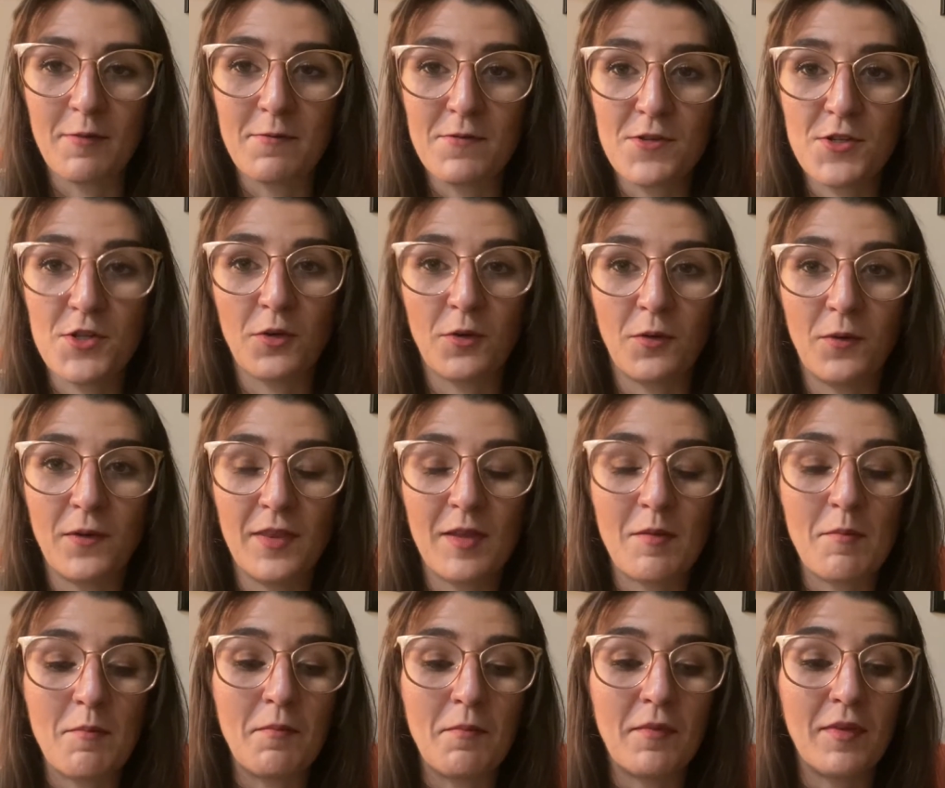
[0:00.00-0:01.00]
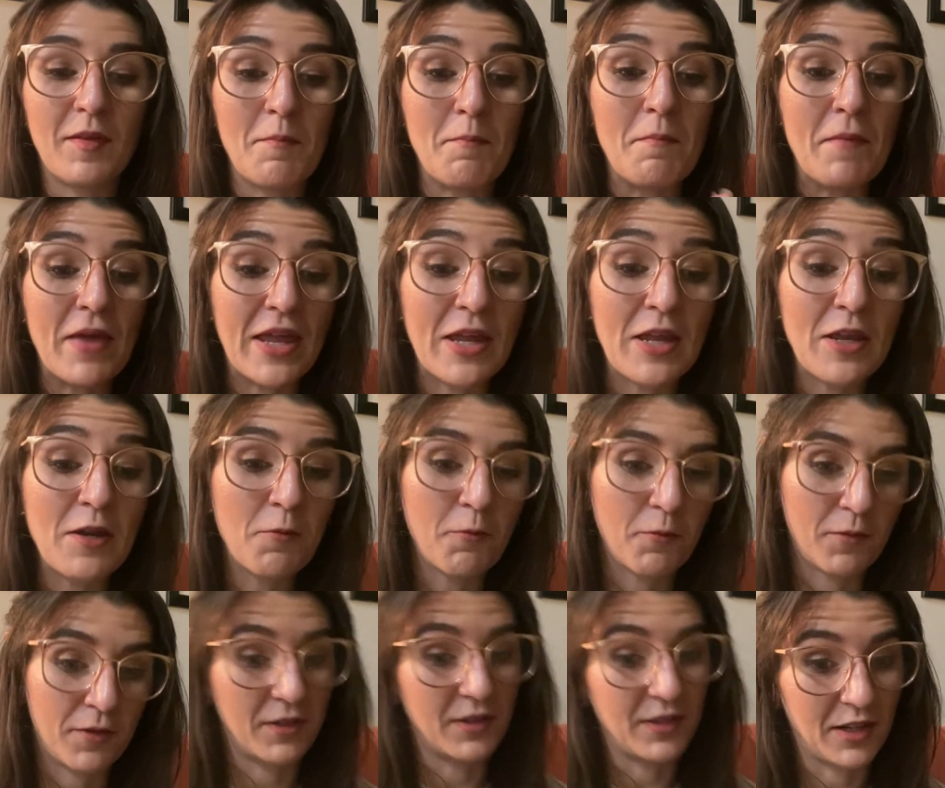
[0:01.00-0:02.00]
So the main
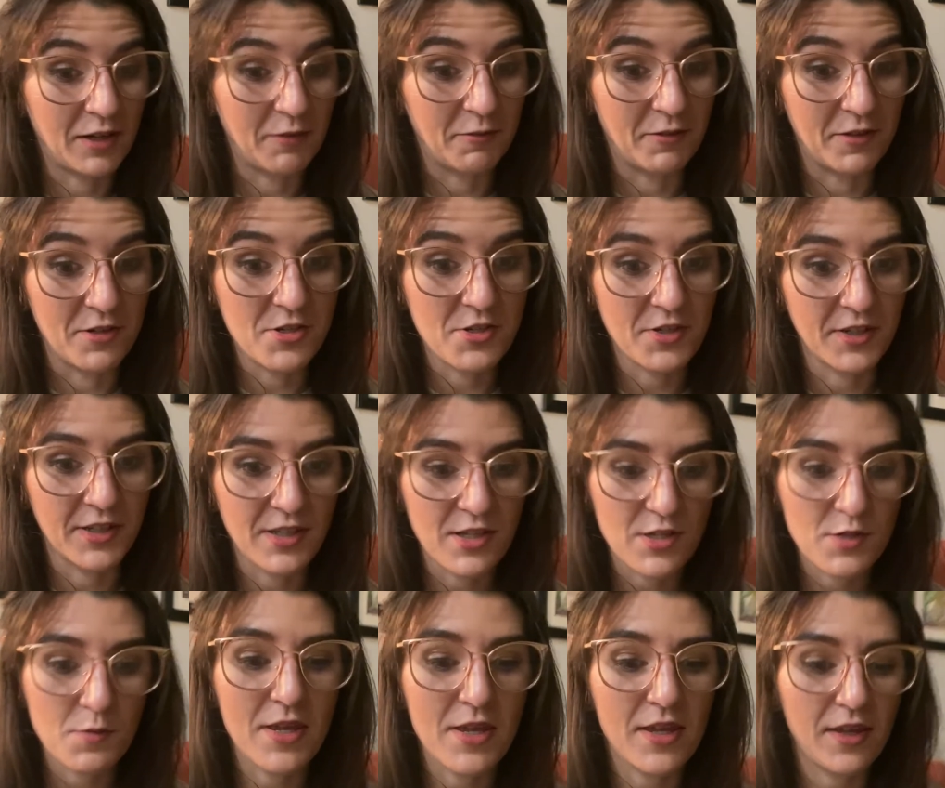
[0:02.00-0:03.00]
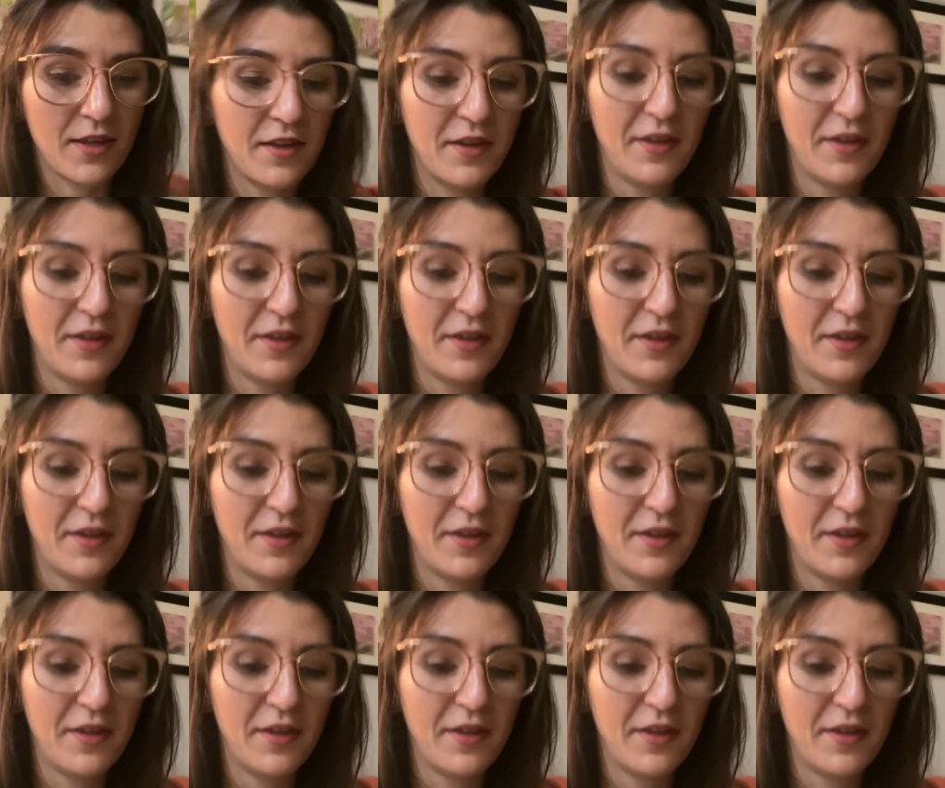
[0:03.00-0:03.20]
one that I wanted to read this week